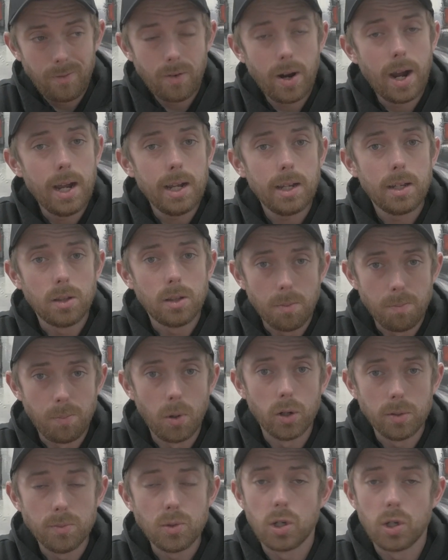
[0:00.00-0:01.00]
rack, the
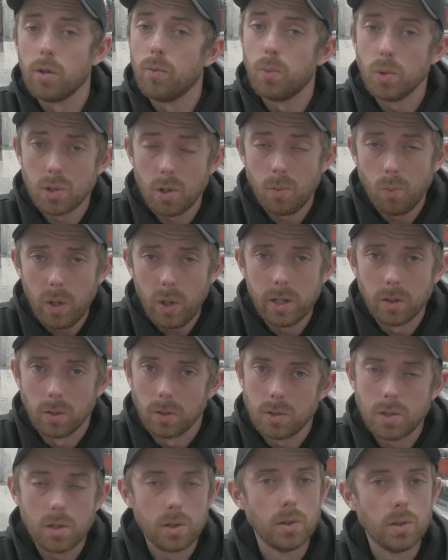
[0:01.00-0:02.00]
bottom shelf was on
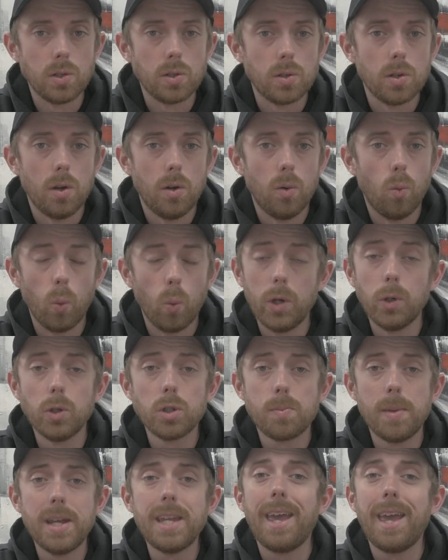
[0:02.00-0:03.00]
wheels, because
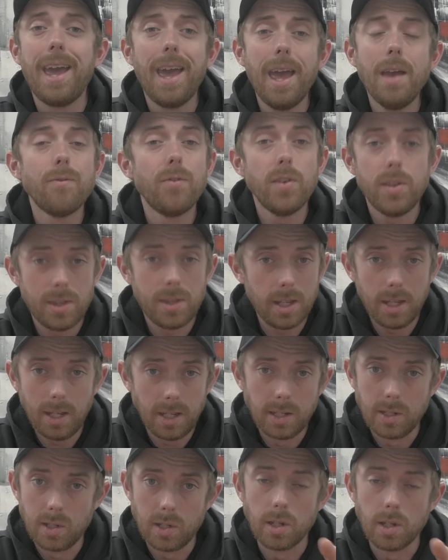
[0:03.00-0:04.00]
wheels make everything
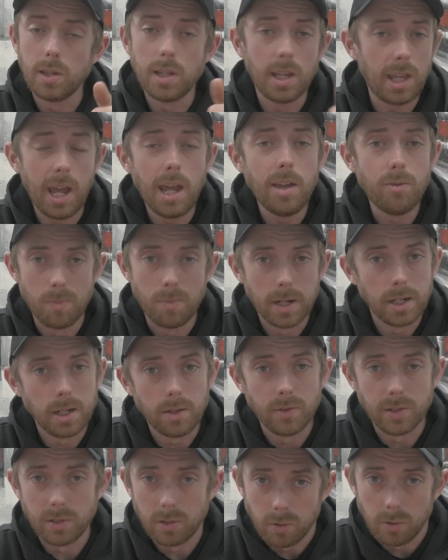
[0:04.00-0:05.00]
easier. The cavemen
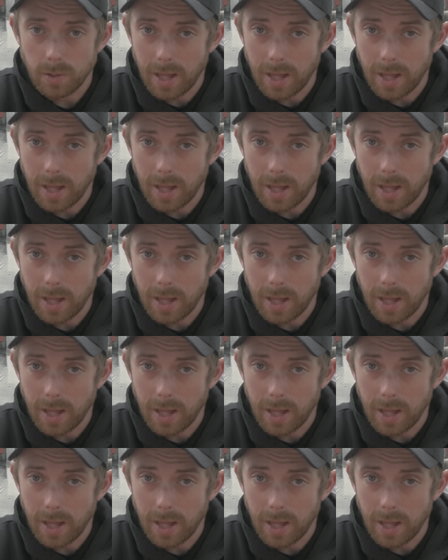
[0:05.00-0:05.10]
even knew